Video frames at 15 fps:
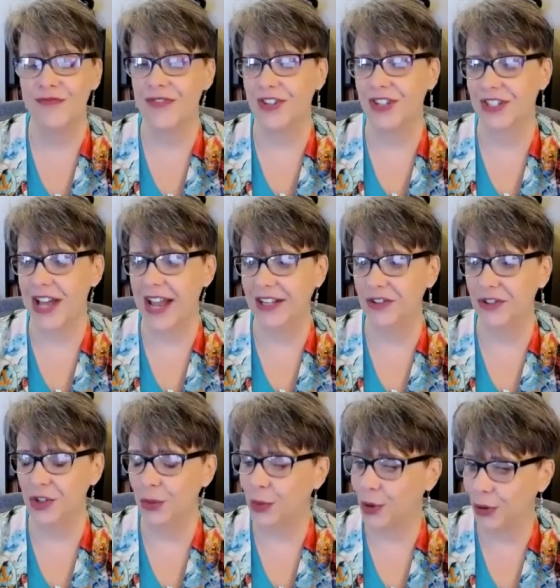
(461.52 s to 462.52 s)
designs
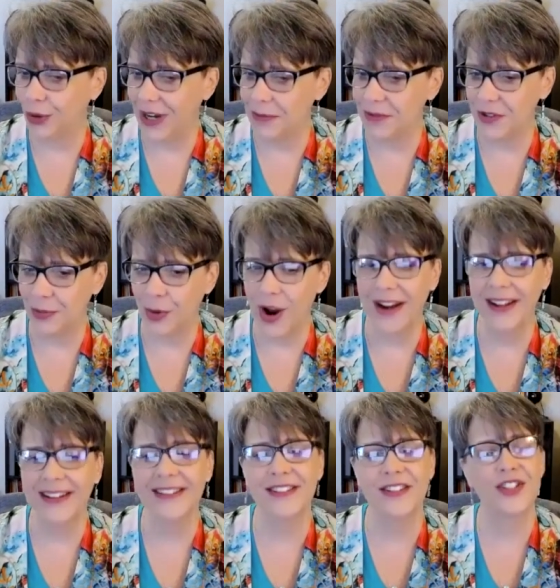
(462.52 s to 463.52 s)
new programs and
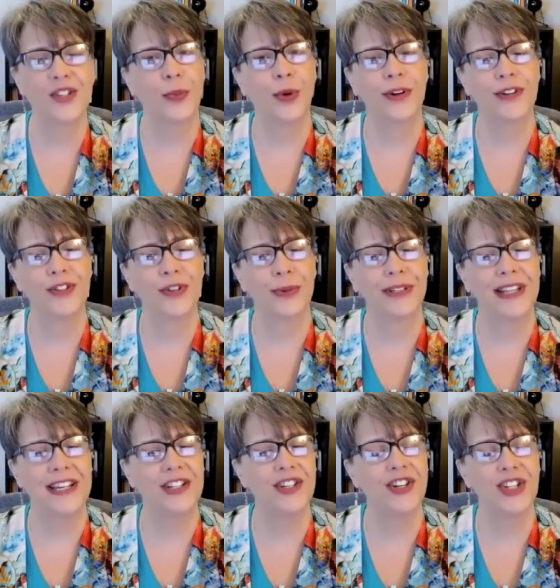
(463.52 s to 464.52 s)
products, and supports the
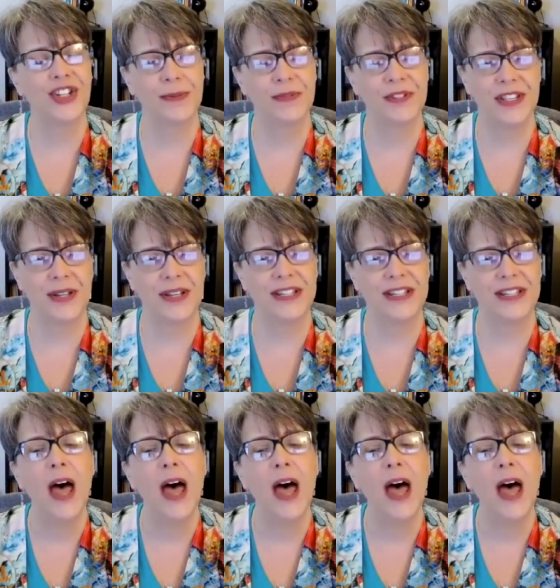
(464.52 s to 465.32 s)
relationships that